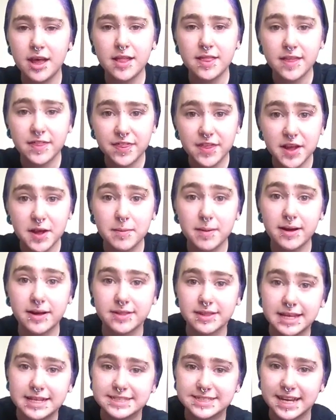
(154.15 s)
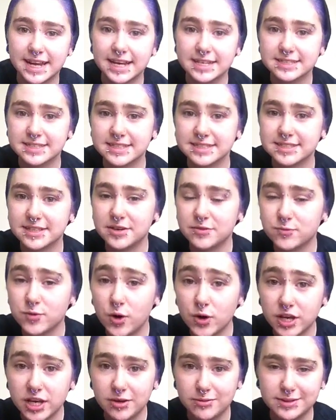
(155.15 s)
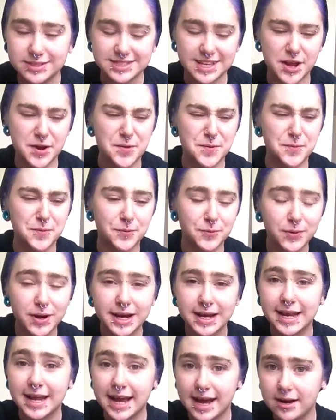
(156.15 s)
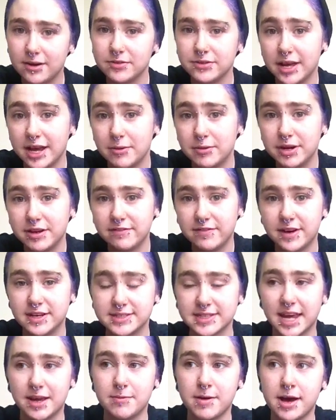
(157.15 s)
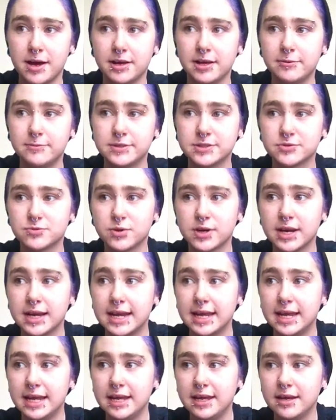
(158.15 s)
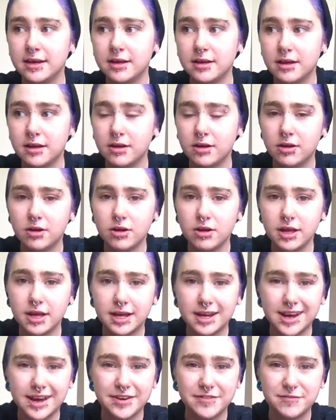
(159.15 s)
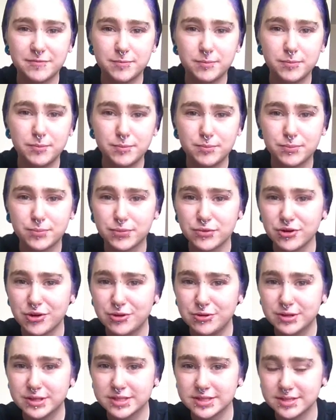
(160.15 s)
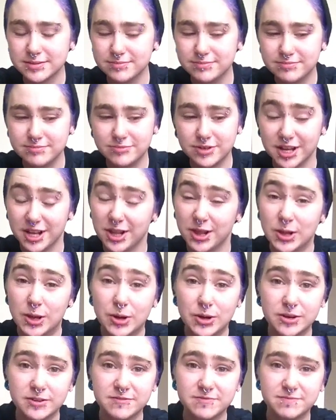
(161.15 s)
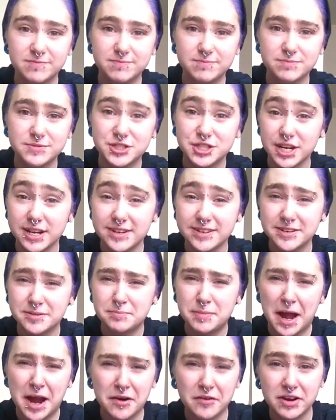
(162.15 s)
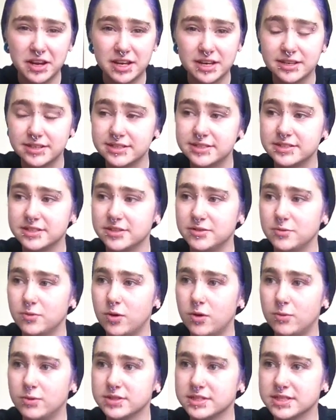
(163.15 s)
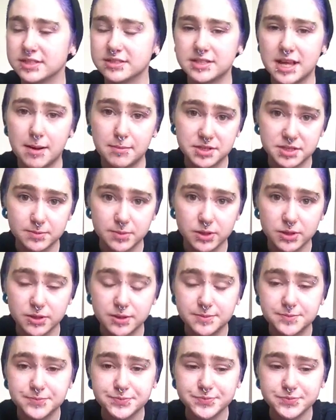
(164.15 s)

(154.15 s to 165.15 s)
the thing about these days is that Rocky was like really out there when it first came out. It kind of broke a lot of gender barriers and what was acceptable.